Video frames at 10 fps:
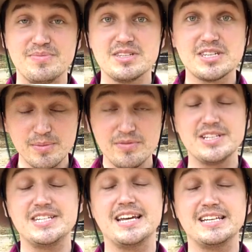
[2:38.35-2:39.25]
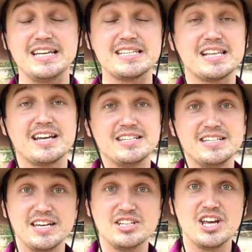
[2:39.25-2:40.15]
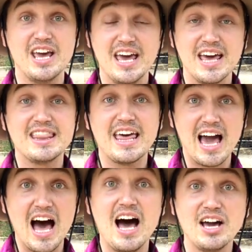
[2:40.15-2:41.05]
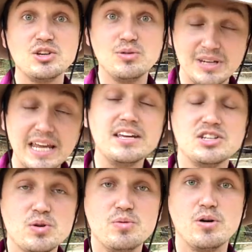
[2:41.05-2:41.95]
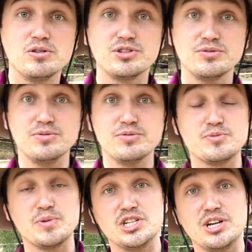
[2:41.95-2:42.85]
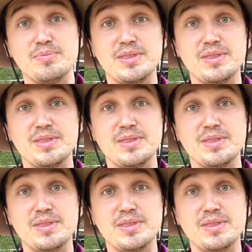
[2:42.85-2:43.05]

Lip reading: Some of the techniques that I teach, they are unique to emotional horsemanship.